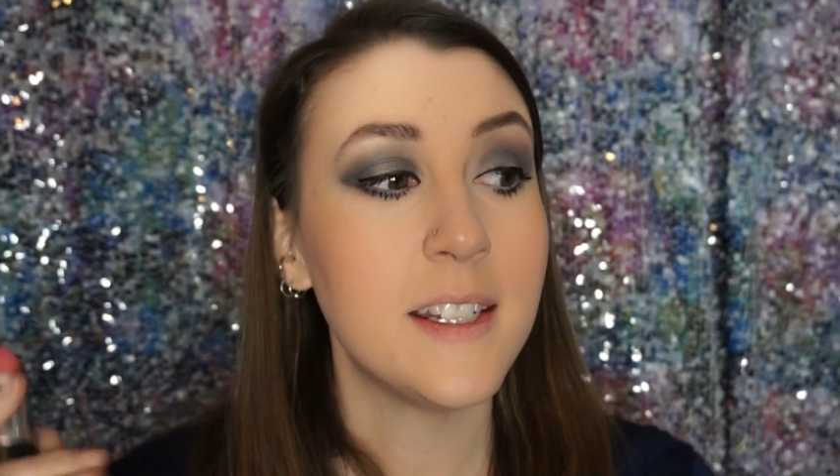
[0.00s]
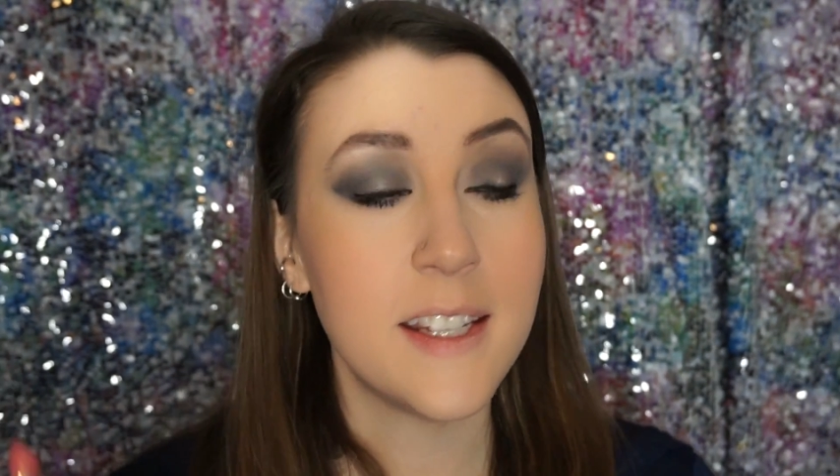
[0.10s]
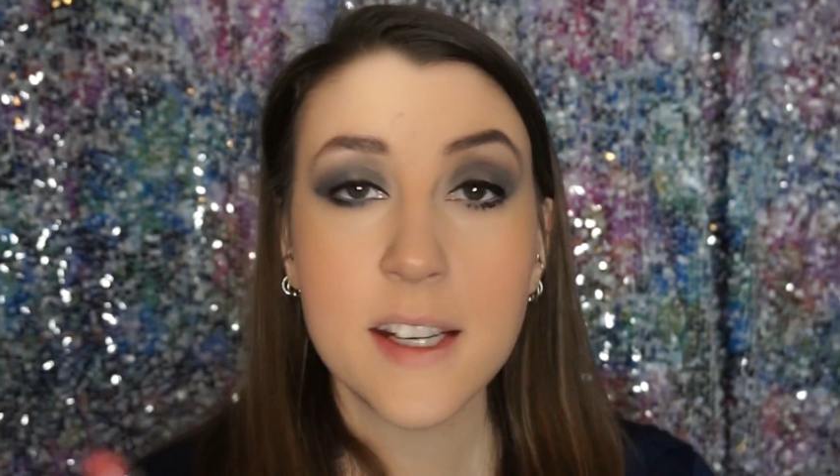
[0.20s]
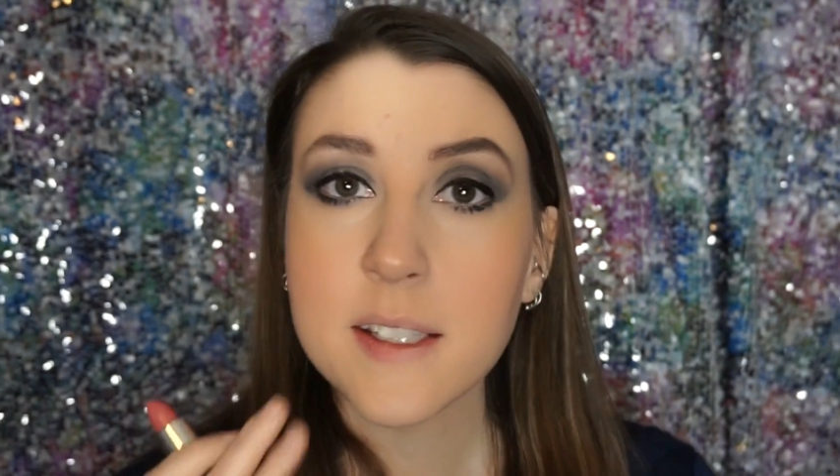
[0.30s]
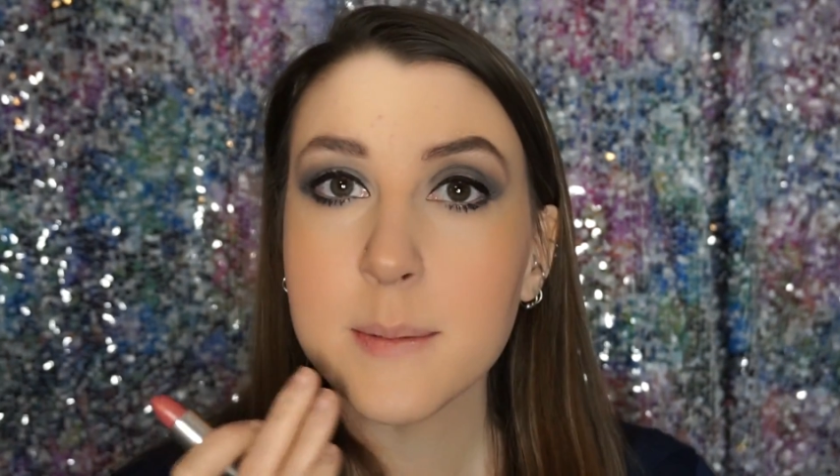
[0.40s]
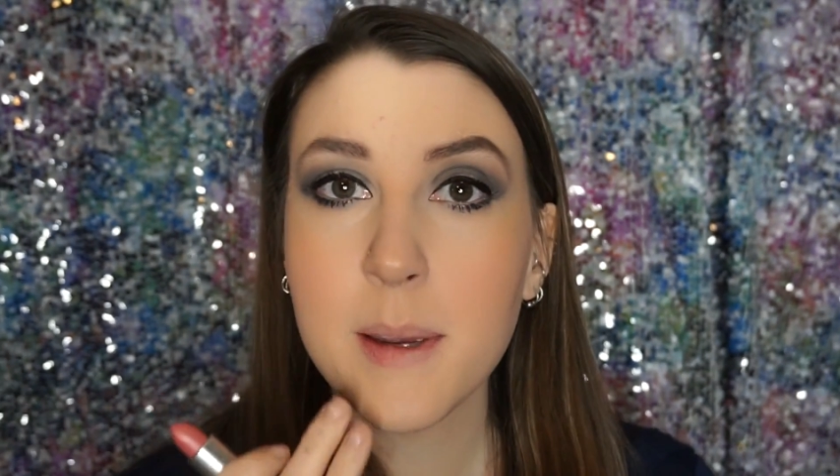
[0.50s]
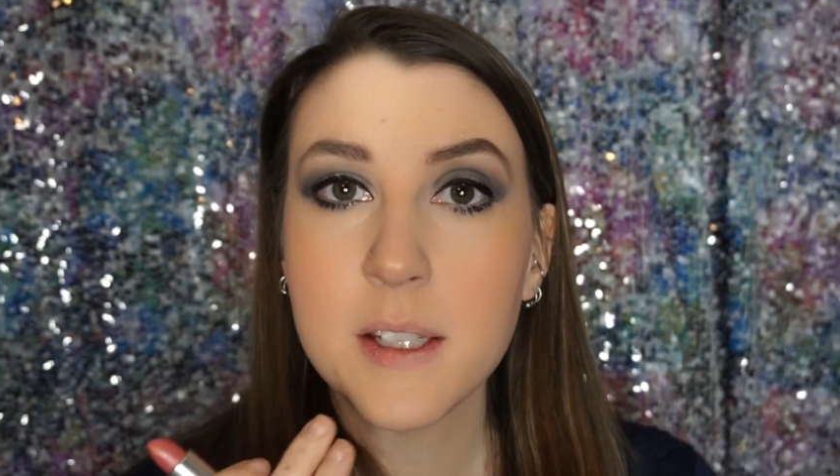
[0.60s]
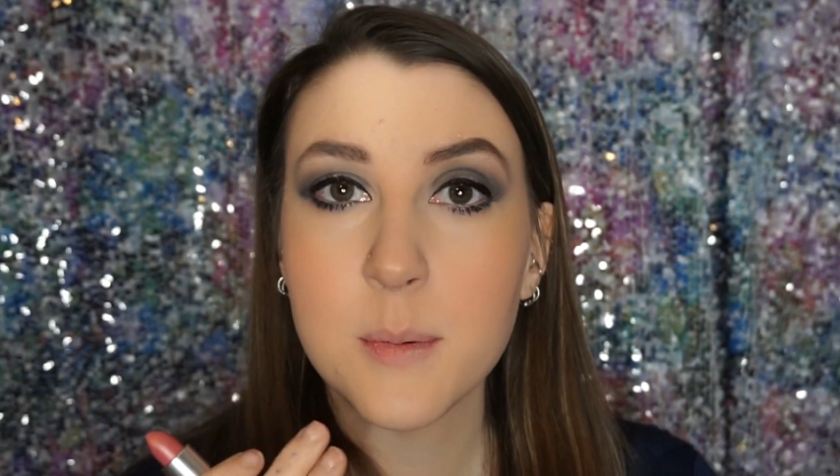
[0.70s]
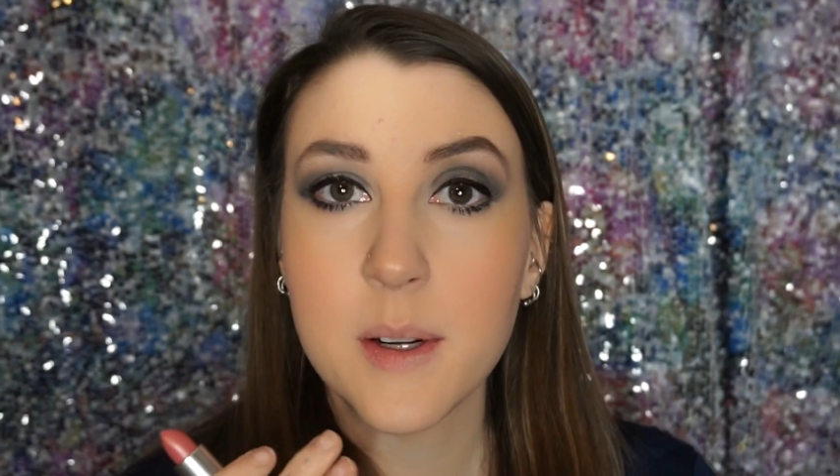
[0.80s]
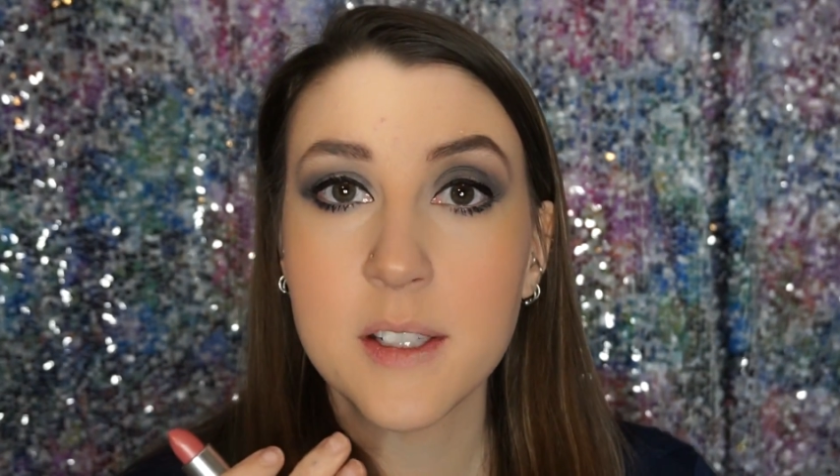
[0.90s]
NYX
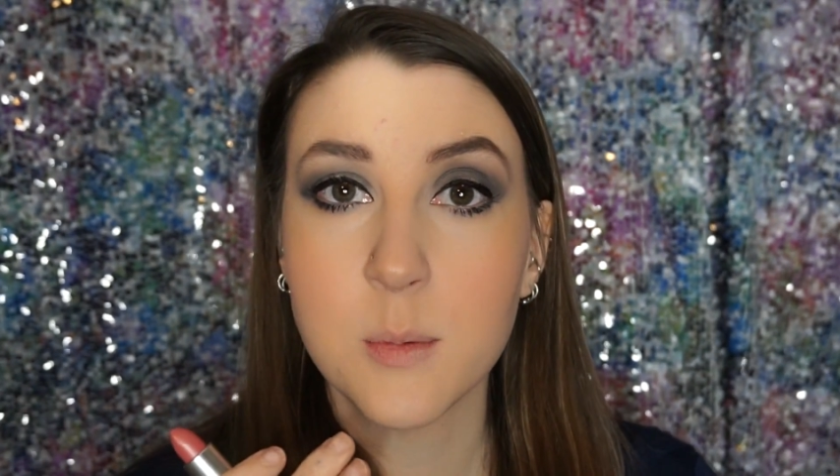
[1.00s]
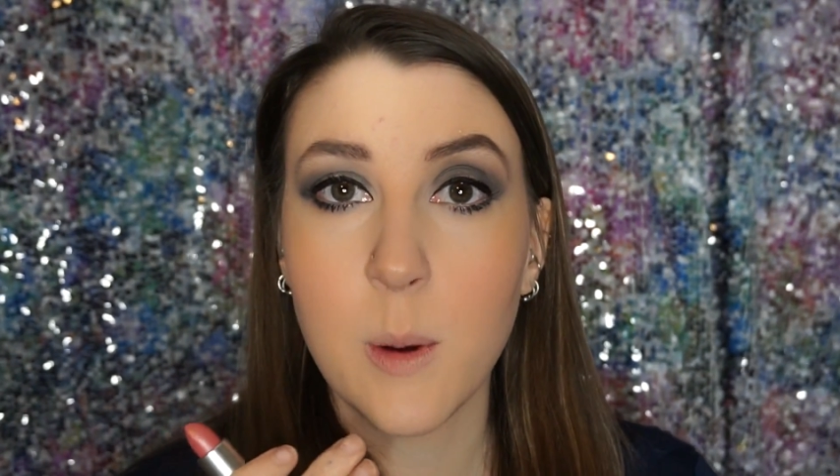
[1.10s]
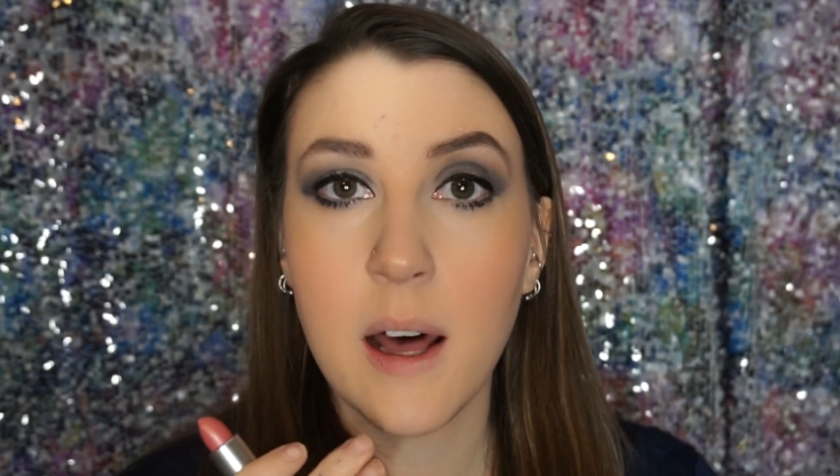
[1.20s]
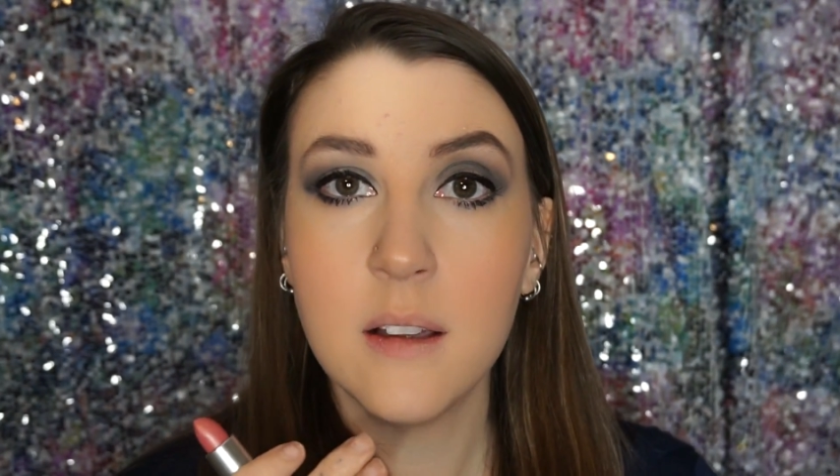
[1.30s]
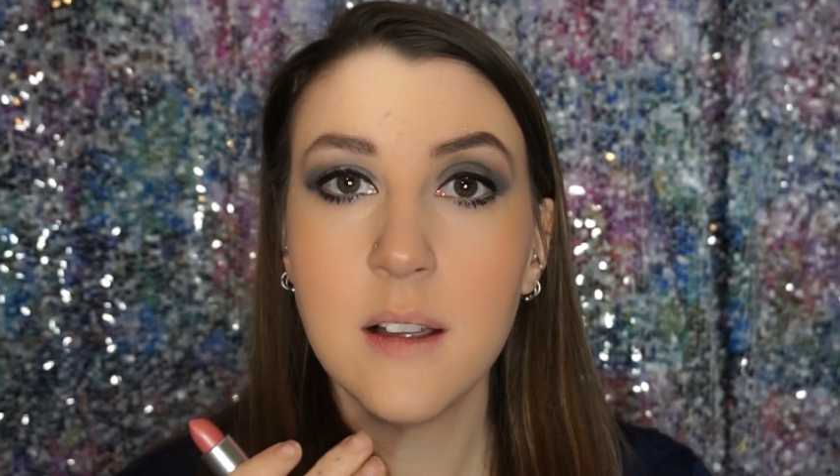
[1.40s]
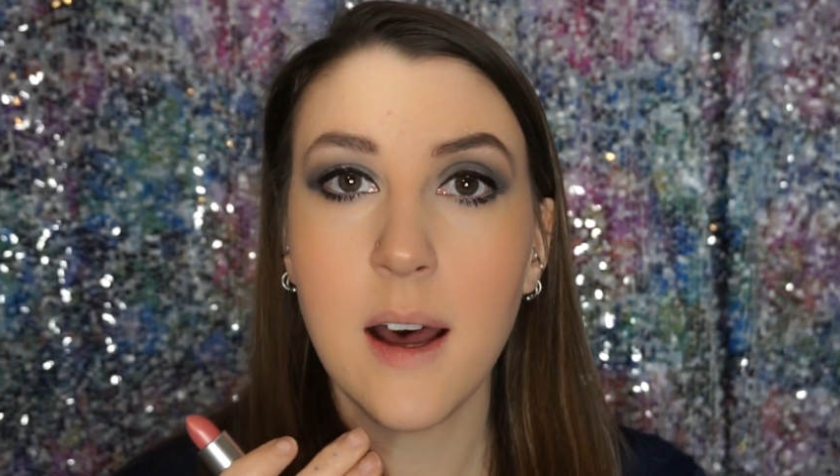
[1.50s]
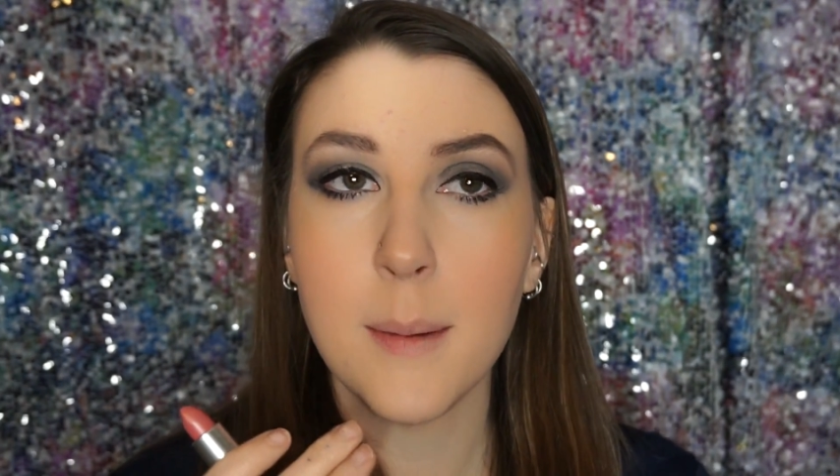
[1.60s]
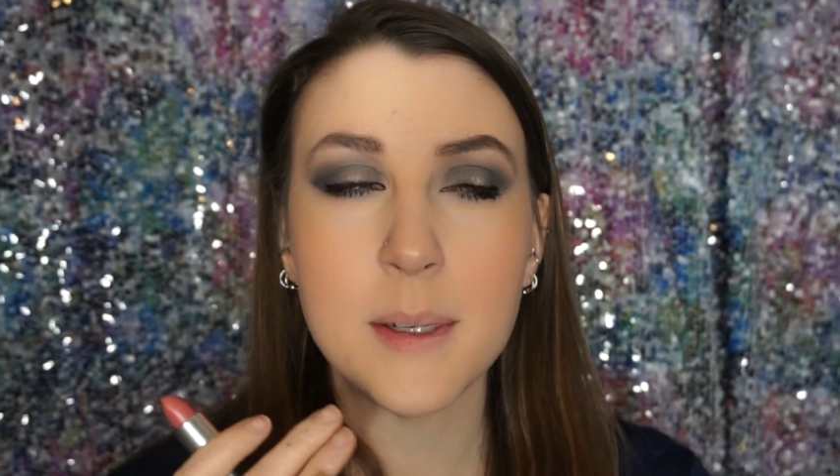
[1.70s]
makes one as well.